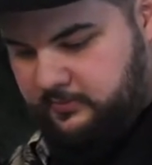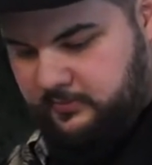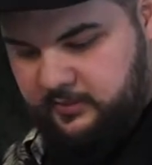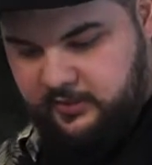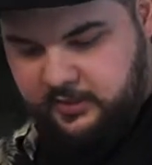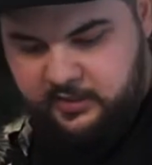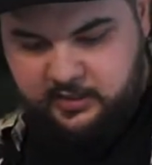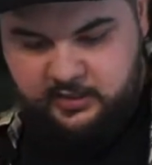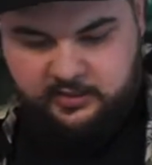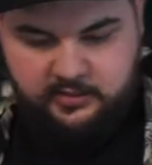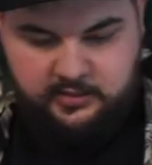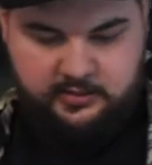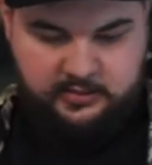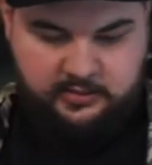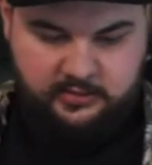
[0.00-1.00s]
taking
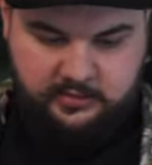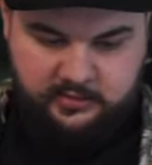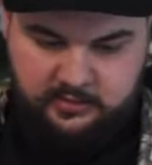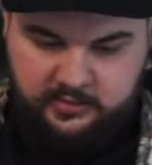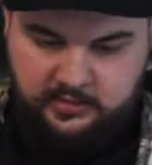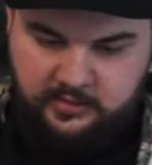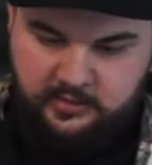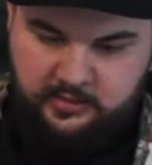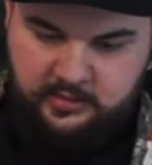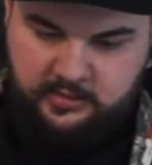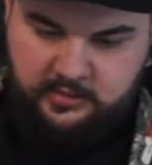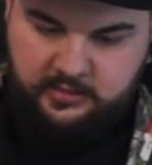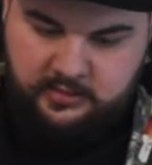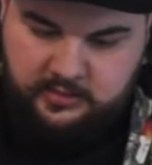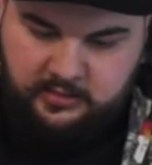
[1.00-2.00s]
the
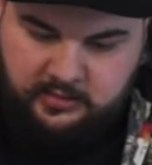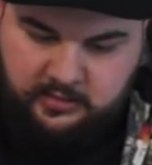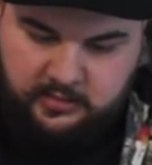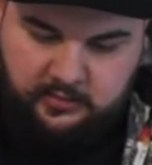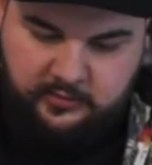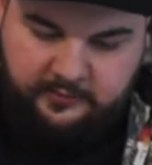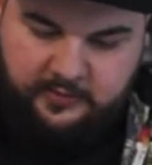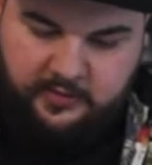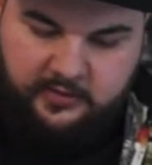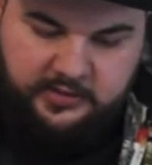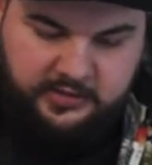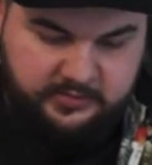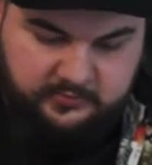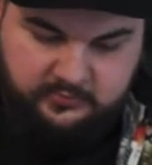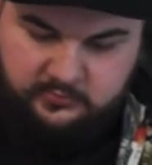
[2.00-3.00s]
cauliflower,
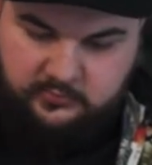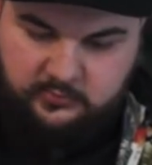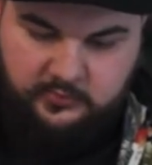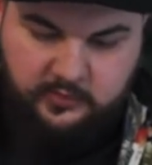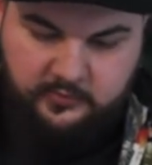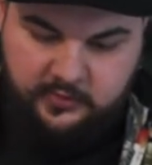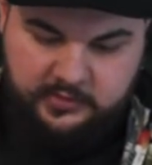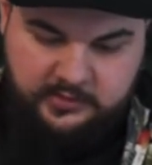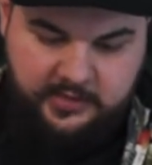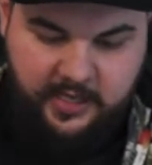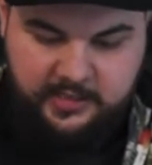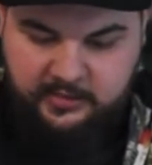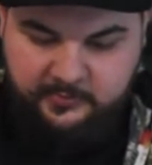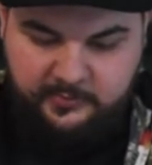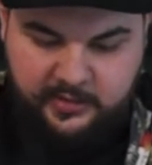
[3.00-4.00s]
just no worries,
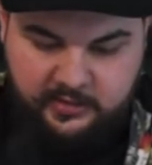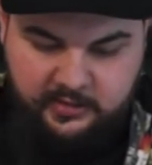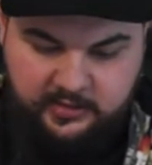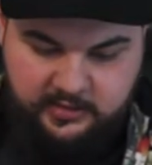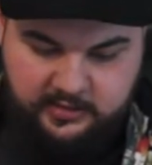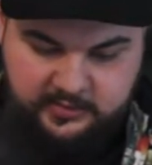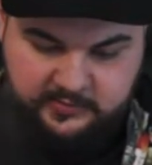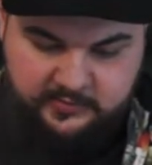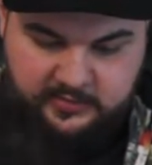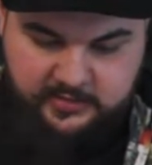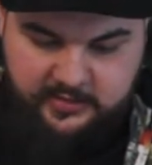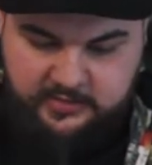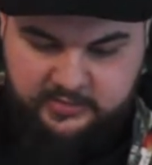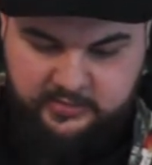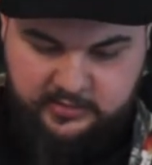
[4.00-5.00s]
add the milk as well,
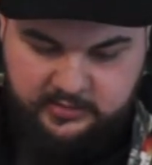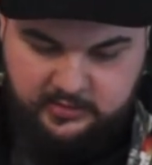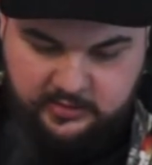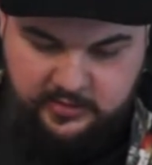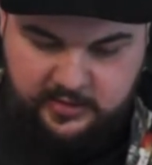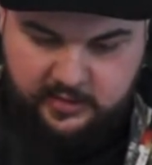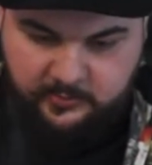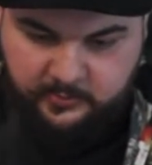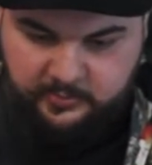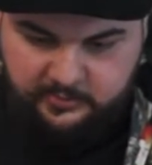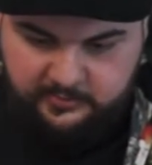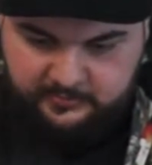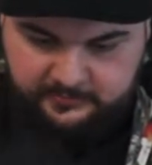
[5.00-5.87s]
that's just gonna help.